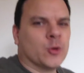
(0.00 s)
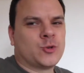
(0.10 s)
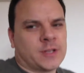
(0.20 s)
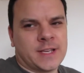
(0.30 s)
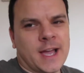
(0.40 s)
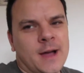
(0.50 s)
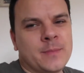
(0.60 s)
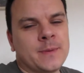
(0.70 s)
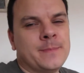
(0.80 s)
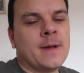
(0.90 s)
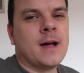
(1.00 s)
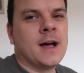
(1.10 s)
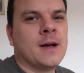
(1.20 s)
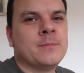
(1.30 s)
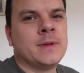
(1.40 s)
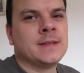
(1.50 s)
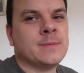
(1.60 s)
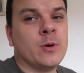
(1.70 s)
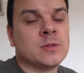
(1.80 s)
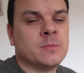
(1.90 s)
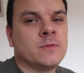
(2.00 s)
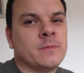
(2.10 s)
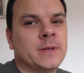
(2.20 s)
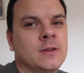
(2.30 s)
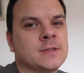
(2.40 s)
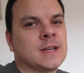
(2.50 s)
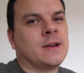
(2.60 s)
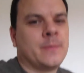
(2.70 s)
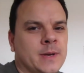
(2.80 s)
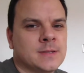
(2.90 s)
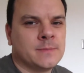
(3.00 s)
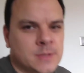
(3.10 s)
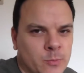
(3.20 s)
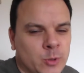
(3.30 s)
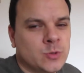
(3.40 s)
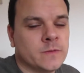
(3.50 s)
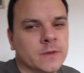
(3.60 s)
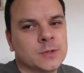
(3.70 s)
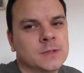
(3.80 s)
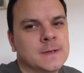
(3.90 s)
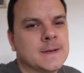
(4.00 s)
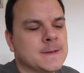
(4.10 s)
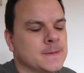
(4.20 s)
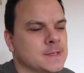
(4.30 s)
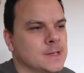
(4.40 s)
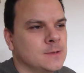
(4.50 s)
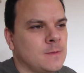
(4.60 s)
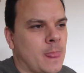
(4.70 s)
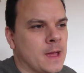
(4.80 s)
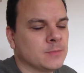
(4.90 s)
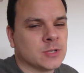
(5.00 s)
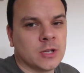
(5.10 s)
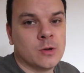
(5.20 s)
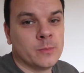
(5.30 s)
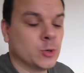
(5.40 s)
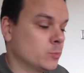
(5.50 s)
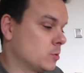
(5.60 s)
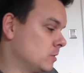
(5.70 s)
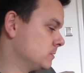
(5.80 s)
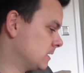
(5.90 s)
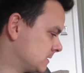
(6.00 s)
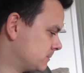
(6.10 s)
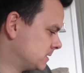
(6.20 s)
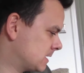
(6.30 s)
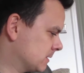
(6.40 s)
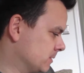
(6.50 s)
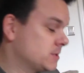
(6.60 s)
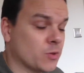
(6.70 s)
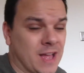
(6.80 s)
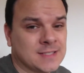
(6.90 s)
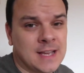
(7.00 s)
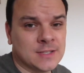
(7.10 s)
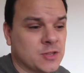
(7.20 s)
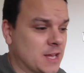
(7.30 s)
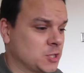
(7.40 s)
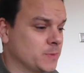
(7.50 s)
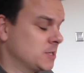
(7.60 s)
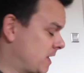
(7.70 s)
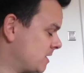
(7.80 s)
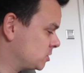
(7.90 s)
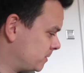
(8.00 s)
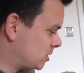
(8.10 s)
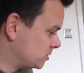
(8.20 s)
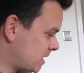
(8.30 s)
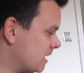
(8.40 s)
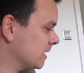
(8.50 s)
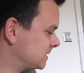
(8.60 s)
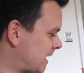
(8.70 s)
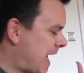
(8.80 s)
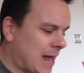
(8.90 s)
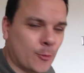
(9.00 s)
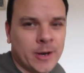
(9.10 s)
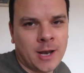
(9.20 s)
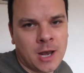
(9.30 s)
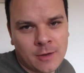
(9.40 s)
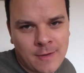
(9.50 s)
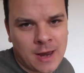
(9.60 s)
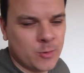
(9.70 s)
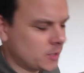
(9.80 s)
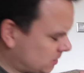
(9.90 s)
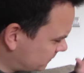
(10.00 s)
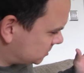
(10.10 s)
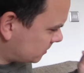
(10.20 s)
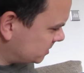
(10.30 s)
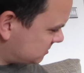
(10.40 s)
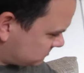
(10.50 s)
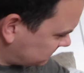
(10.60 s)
not dressing up. Um, it's impossible for me to look scary because I'm so beautiful. So I'm just gonna go in my normal clothes and like some said, my dad's coming. So that's that. So that should today should be a good day. Like I said, Halloween. I love Halloween. I love this time of year. It's